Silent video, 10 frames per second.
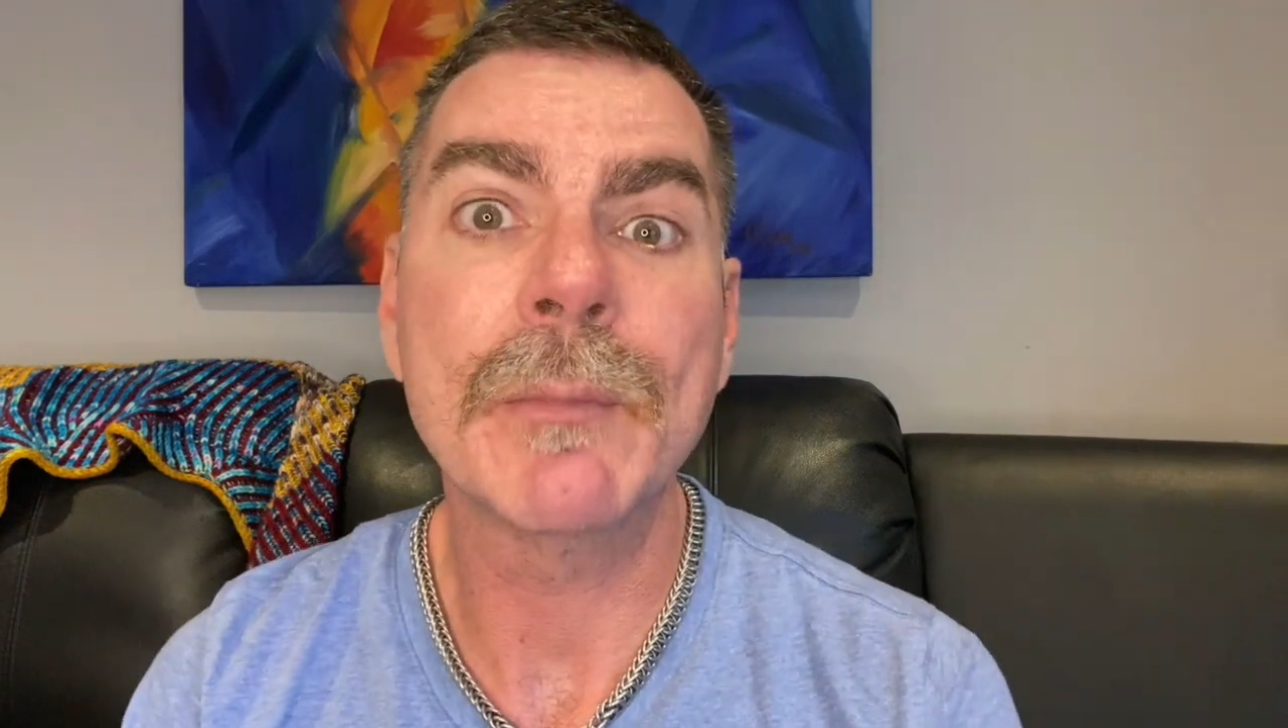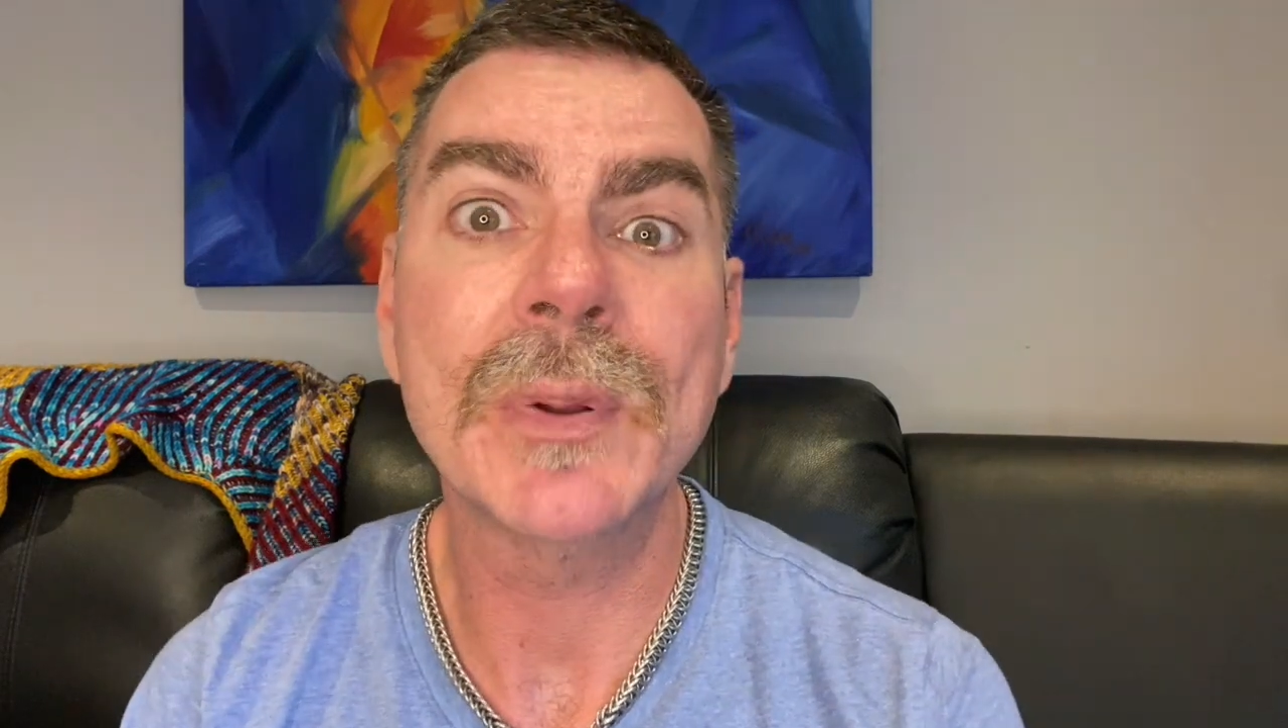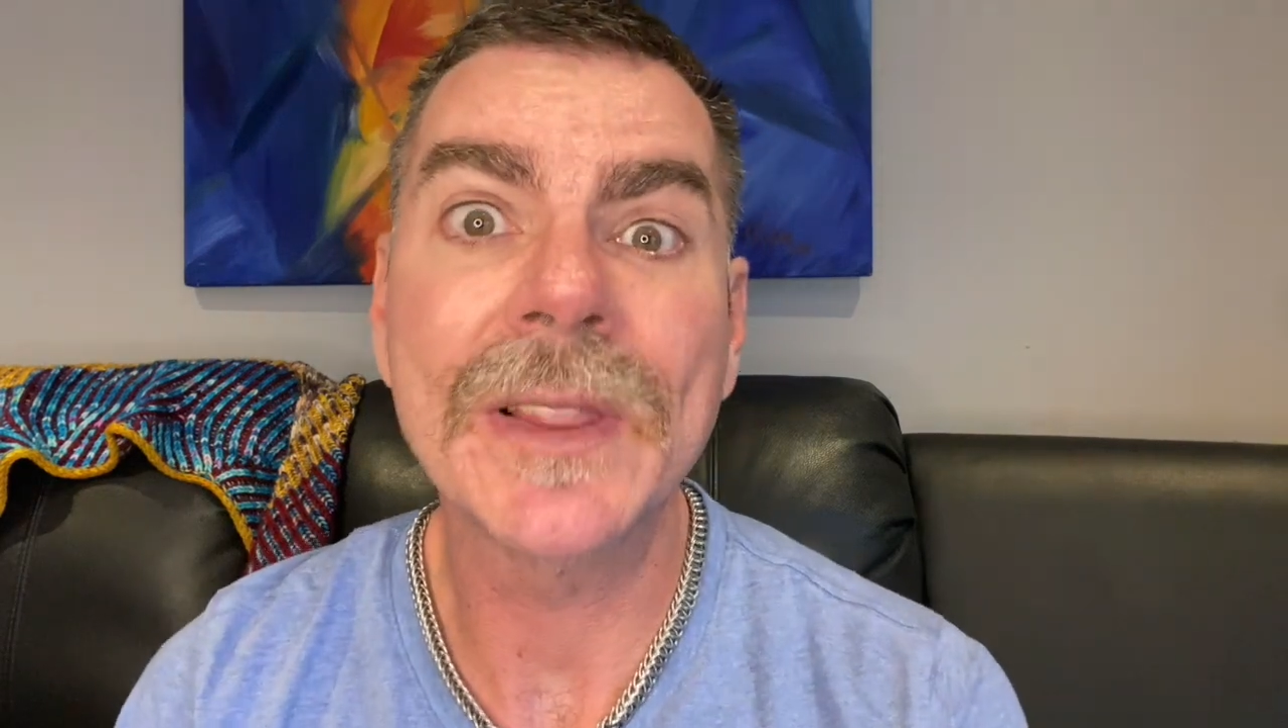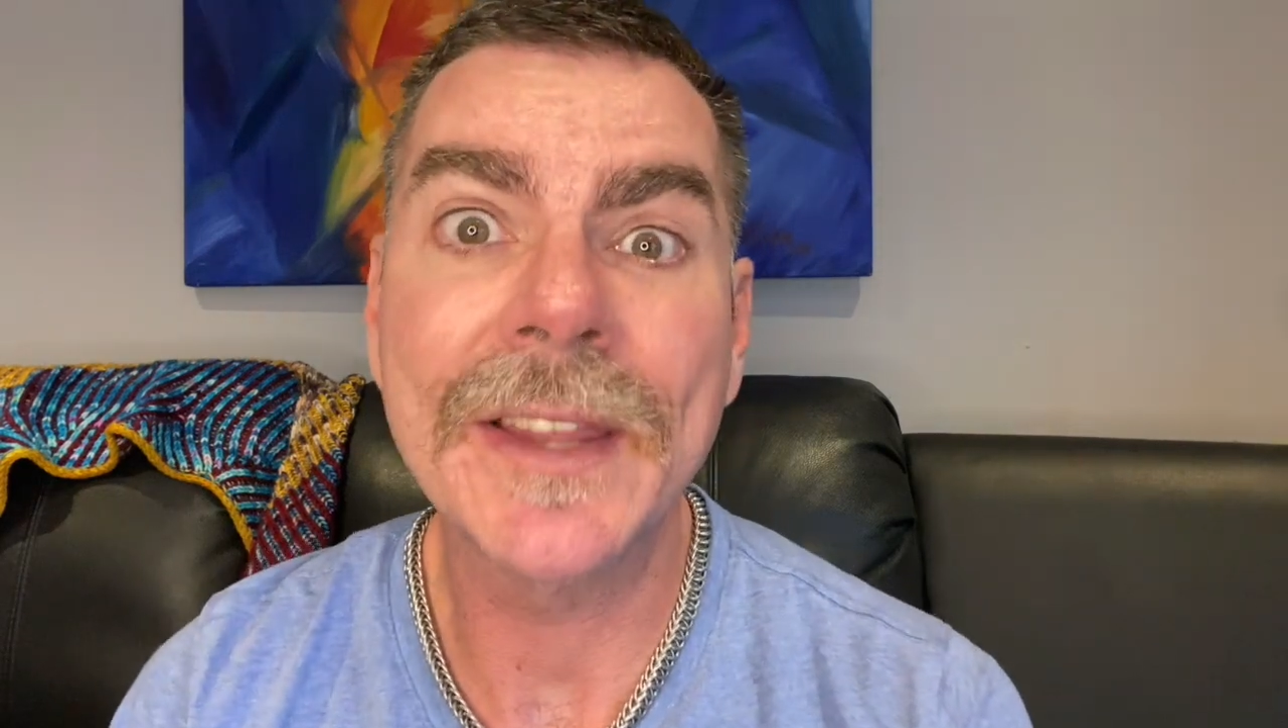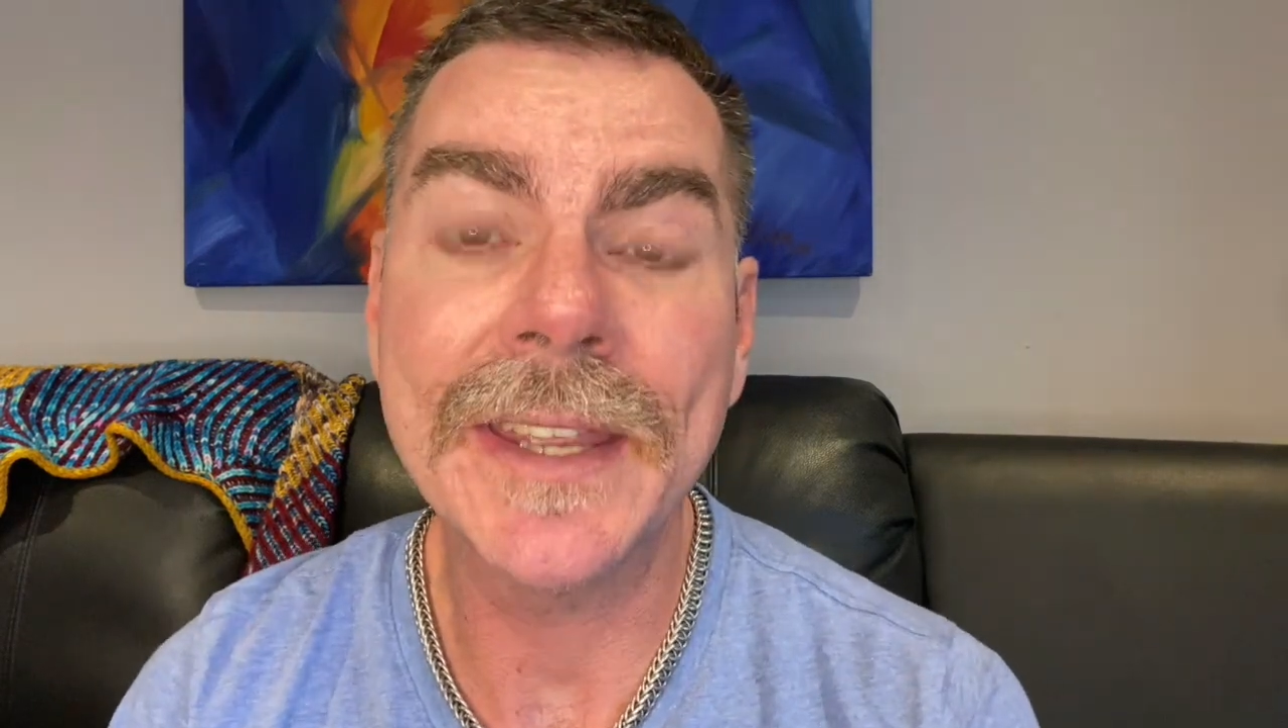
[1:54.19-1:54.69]

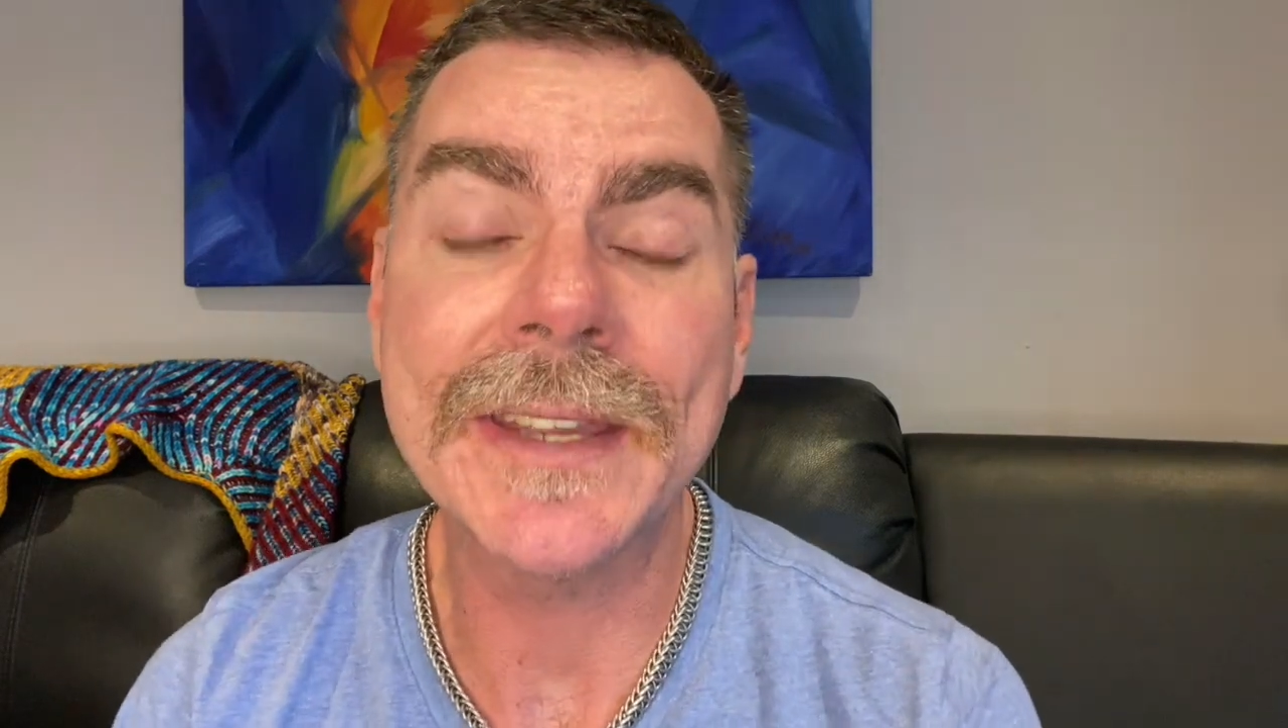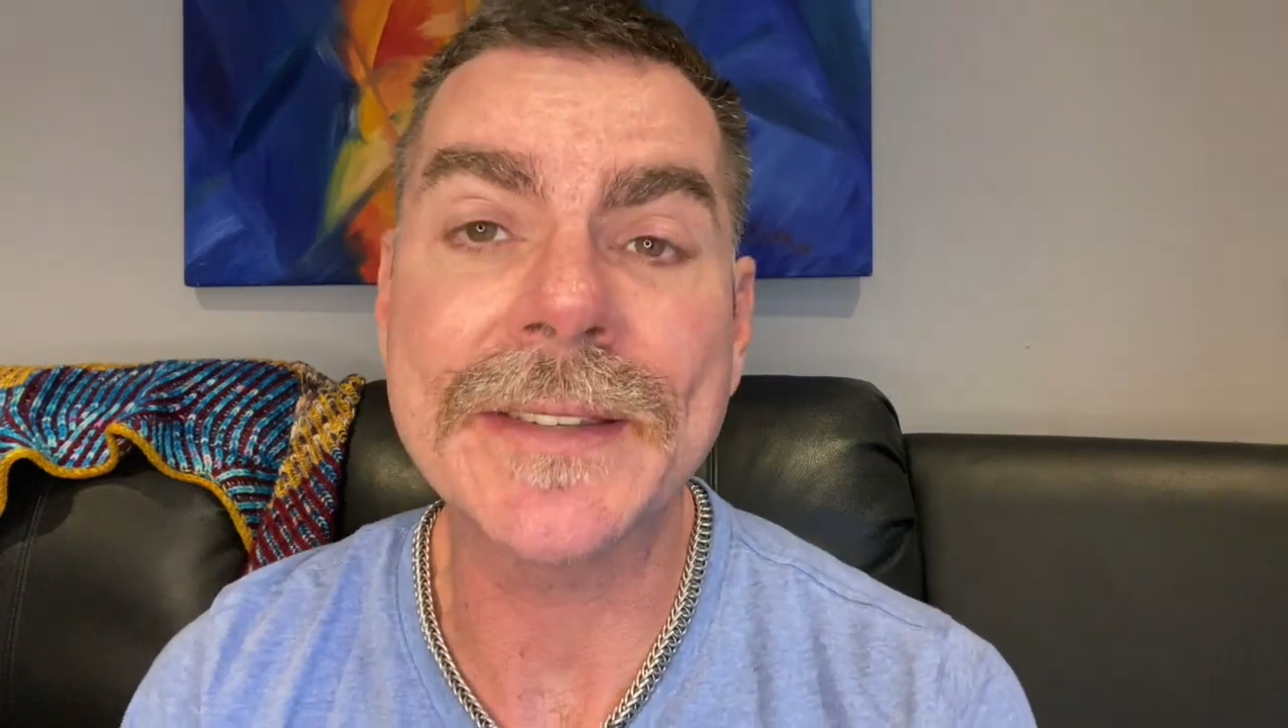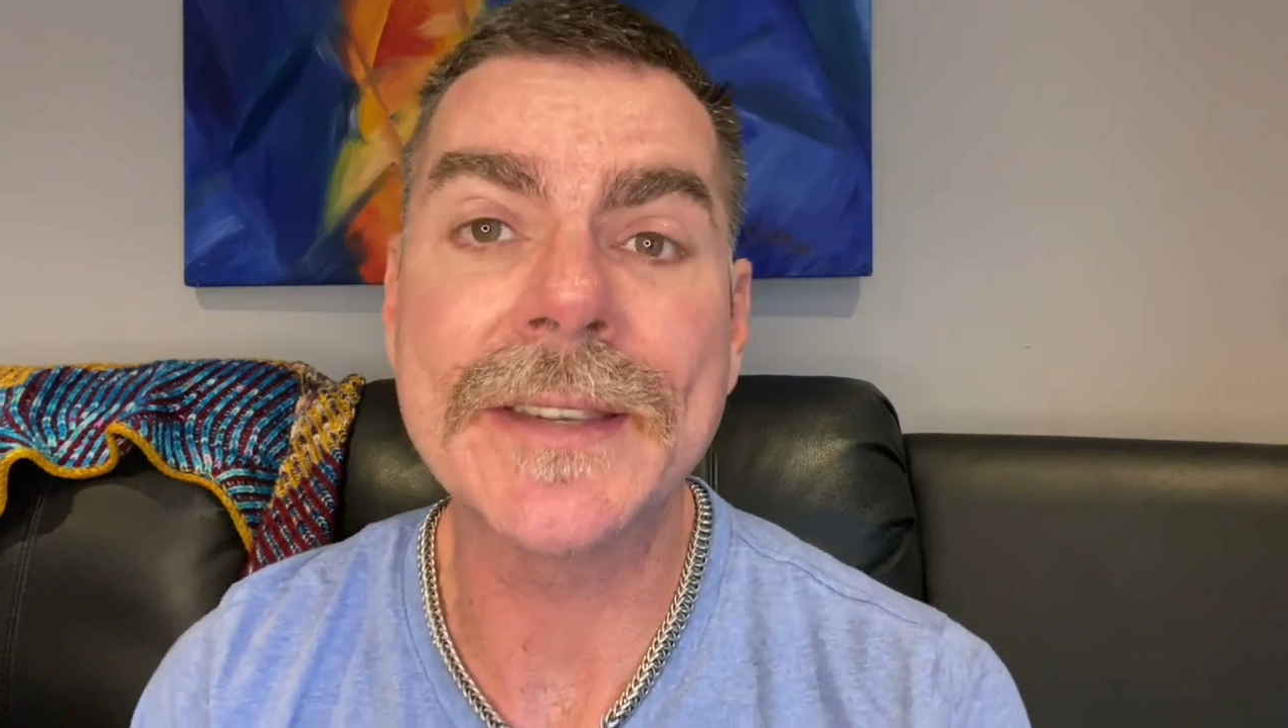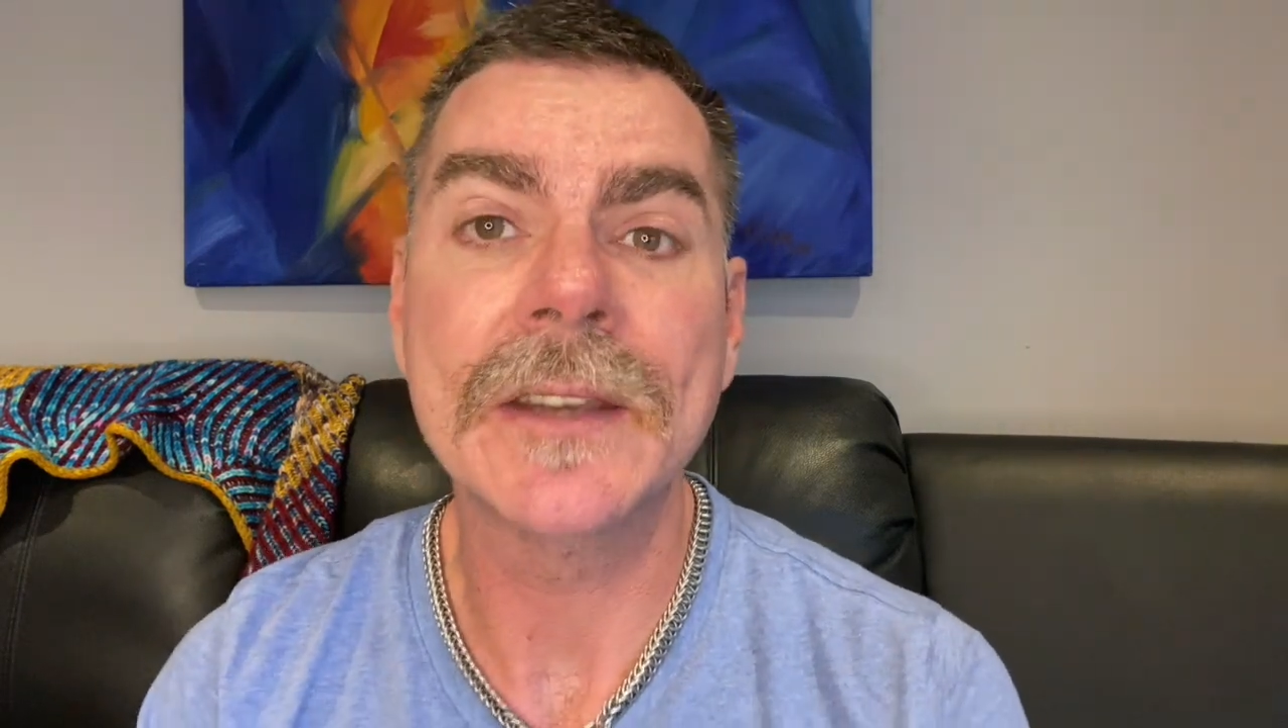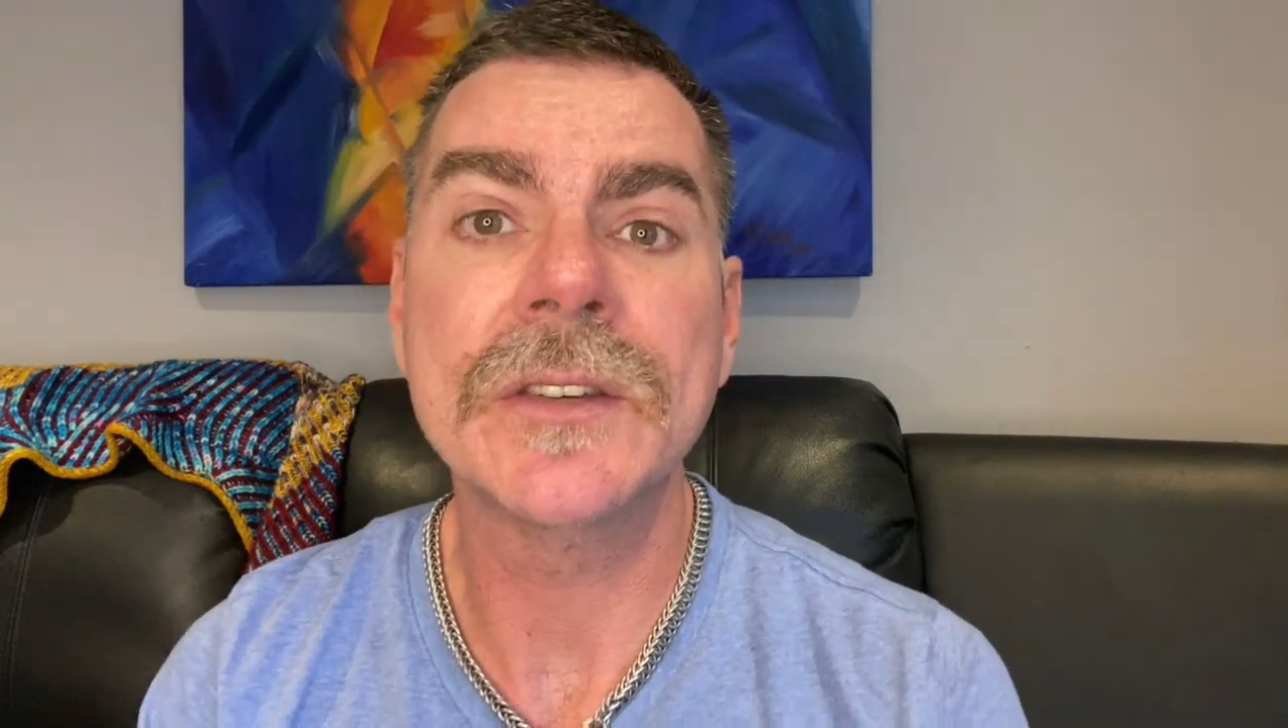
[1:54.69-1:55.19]

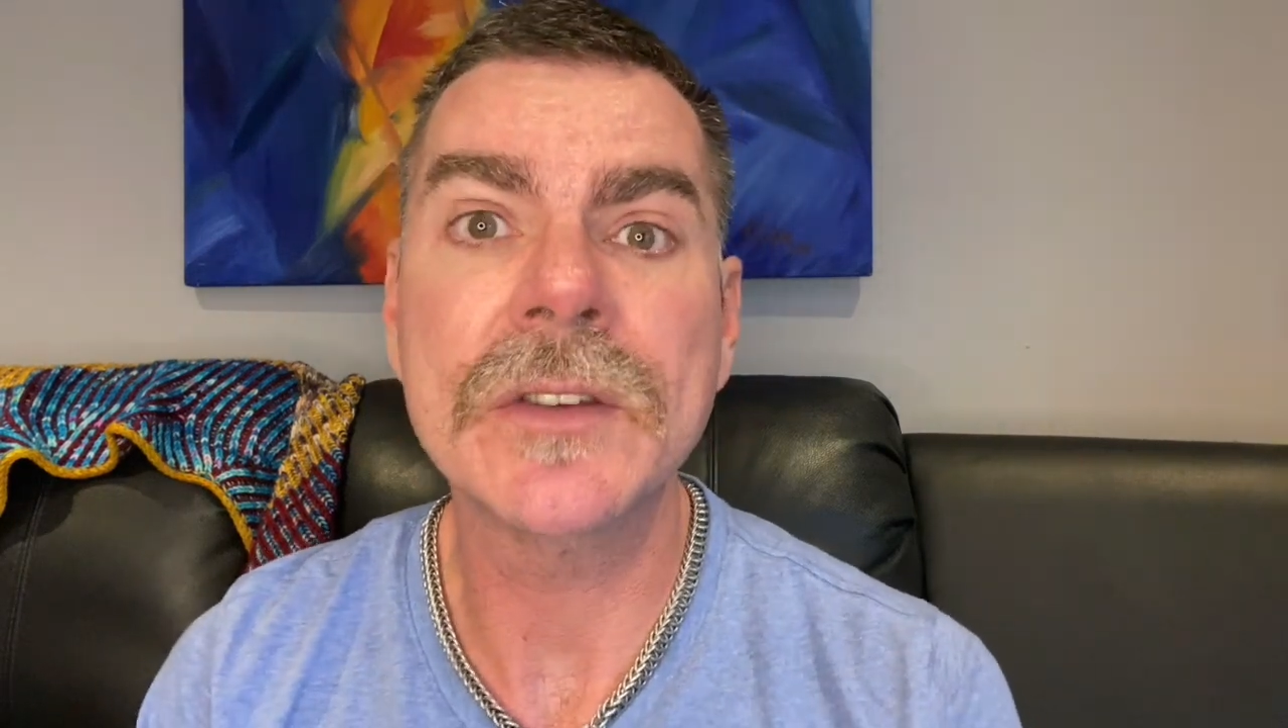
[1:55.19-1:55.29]
please